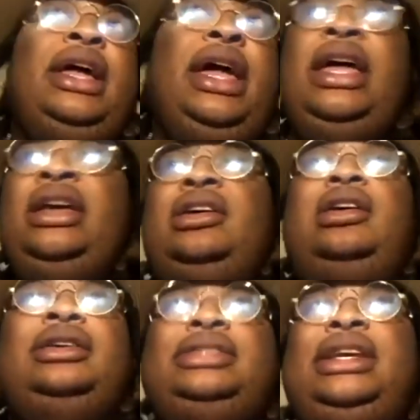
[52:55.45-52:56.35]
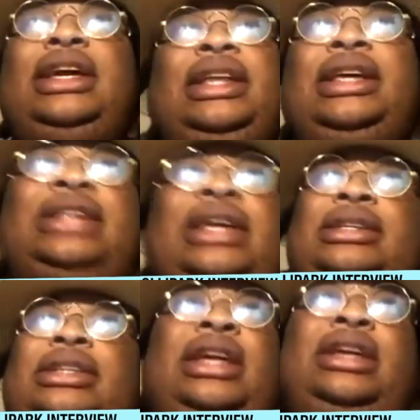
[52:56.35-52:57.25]
And you know what I'm saying?
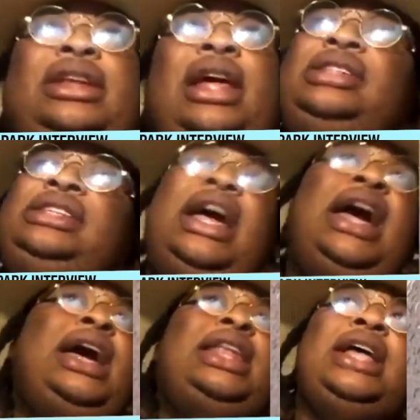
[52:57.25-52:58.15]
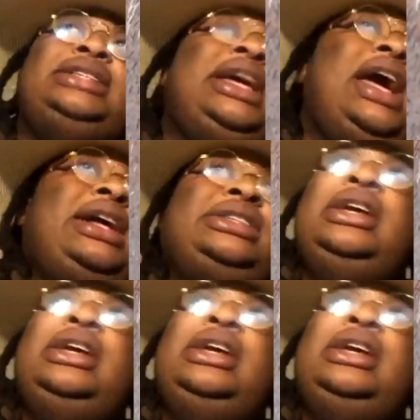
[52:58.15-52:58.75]
They like T.I. I like T.I.